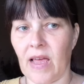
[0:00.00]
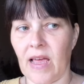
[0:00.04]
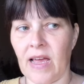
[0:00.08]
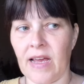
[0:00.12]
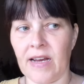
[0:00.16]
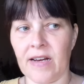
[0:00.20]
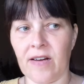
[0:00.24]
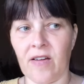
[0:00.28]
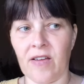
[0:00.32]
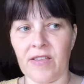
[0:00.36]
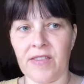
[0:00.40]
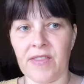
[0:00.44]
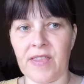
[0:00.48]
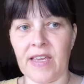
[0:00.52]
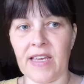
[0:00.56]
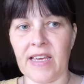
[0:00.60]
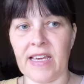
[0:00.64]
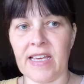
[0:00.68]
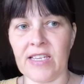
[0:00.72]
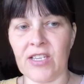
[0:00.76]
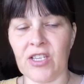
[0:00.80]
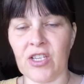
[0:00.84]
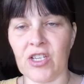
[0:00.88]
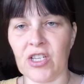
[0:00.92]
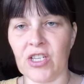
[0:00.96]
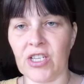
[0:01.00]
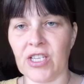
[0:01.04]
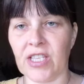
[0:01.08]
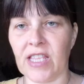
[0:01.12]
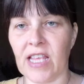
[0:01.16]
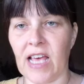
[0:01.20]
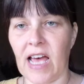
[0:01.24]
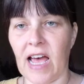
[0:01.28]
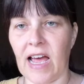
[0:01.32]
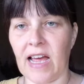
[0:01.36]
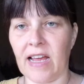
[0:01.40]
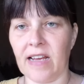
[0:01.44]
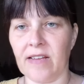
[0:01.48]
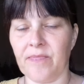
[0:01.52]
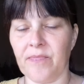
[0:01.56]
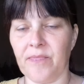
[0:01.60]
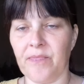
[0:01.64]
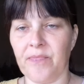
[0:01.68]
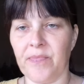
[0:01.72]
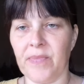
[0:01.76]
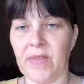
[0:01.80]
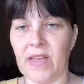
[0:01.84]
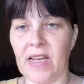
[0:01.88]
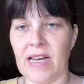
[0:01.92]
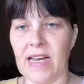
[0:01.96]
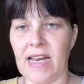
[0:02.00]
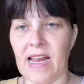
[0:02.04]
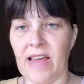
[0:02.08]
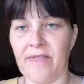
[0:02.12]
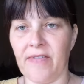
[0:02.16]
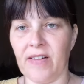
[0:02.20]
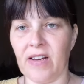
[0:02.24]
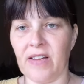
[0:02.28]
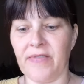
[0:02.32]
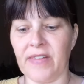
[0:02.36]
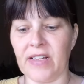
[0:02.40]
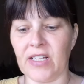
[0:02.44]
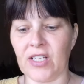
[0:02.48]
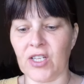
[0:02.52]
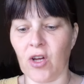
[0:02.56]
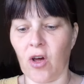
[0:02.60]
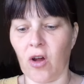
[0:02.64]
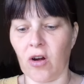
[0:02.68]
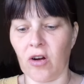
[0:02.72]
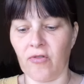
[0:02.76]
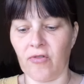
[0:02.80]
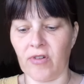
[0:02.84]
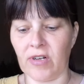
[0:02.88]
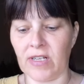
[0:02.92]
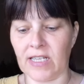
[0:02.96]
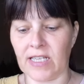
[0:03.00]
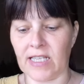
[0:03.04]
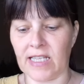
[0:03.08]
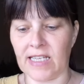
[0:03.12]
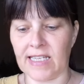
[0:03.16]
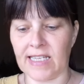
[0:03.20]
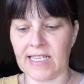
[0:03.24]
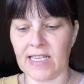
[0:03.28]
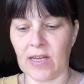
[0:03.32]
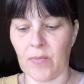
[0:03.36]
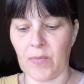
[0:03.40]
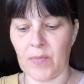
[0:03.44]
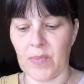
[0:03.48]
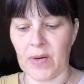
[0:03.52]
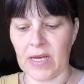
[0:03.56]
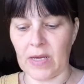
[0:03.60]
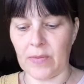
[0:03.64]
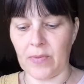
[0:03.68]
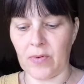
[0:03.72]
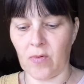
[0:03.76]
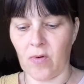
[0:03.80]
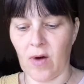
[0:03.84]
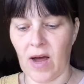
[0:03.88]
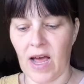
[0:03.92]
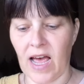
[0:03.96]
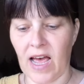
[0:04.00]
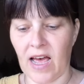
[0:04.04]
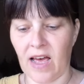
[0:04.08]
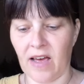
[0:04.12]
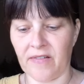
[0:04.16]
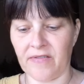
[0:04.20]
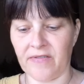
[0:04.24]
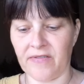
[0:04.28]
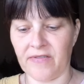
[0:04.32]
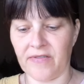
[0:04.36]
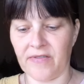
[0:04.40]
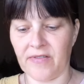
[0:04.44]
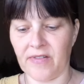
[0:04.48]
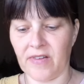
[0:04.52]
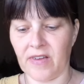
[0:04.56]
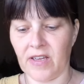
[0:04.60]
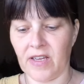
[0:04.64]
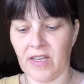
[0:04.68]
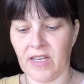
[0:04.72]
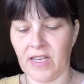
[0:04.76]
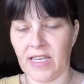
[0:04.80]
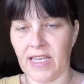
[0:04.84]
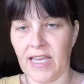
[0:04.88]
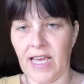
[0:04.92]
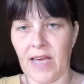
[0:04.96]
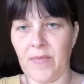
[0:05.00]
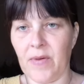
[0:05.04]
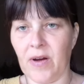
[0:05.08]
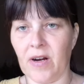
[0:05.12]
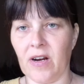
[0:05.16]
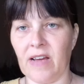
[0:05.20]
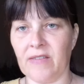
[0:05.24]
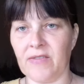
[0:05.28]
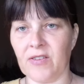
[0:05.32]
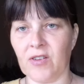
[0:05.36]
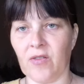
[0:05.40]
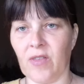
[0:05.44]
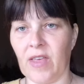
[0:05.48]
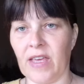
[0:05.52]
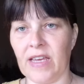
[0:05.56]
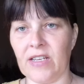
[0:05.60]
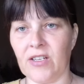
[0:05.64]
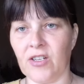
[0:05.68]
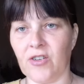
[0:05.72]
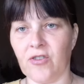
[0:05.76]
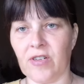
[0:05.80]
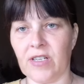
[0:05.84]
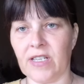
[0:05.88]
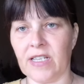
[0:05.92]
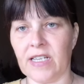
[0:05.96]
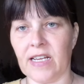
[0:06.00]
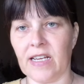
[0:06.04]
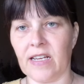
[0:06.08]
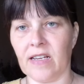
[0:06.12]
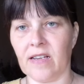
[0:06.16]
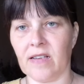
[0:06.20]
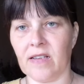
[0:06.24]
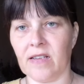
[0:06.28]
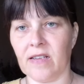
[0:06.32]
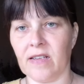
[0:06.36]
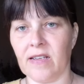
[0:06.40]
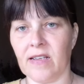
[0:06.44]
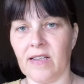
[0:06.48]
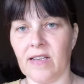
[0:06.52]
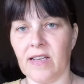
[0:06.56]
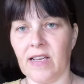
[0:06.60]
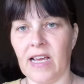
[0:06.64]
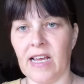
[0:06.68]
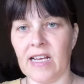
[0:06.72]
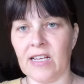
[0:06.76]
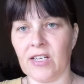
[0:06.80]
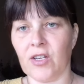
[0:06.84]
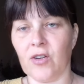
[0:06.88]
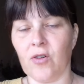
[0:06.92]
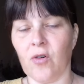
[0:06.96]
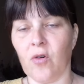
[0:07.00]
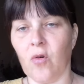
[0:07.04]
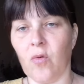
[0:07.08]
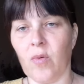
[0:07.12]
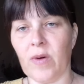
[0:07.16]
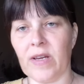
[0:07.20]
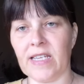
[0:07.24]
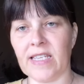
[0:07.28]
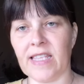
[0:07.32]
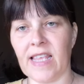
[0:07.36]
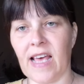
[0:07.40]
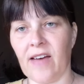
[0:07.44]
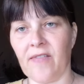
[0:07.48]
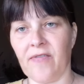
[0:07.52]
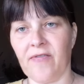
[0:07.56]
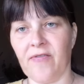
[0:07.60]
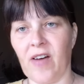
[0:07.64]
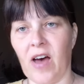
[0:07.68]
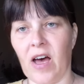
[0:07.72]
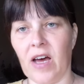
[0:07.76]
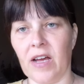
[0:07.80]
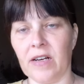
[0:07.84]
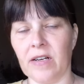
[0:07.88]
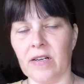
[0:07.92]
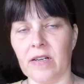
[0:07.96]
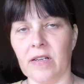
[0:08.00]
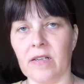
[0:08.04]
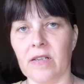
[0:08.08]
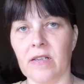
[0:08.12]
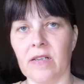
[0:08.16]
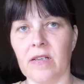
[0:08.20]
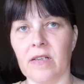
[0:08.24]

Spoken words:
And I think it's just that level of intolerance that some people have. Yeah, my life's not that interesting. It's not always that fun.